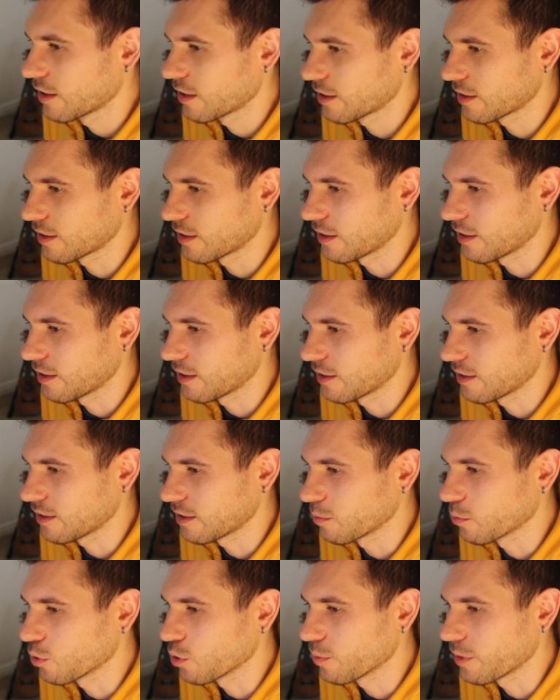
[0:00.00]
And
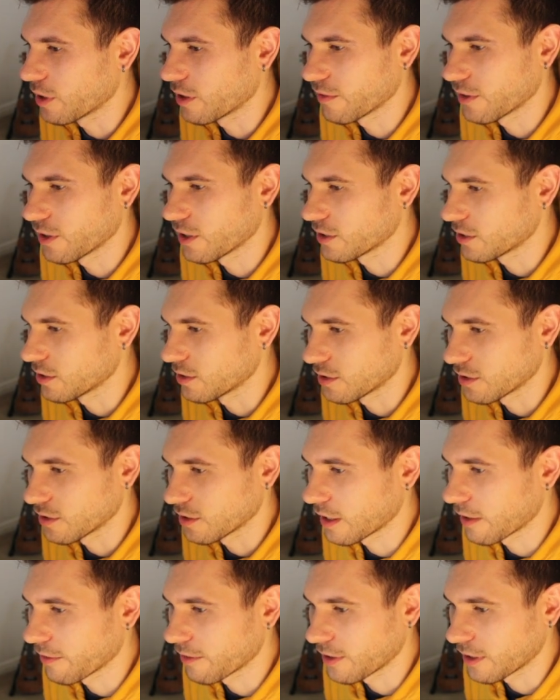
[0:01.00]
the mobile versions,
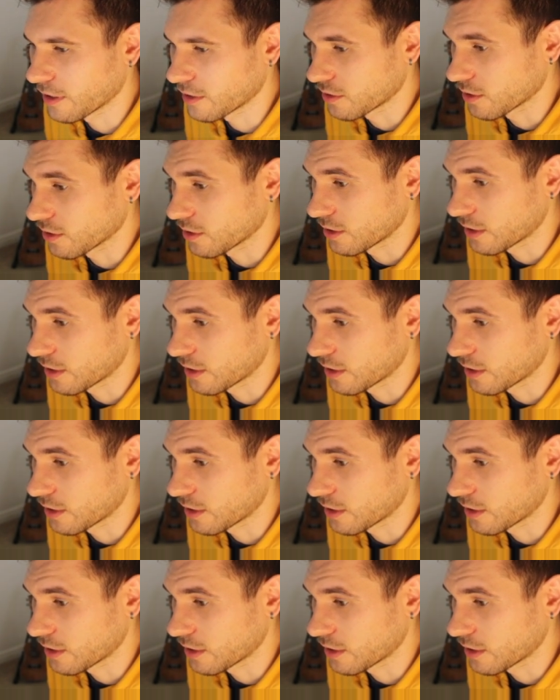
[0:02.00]
everything's just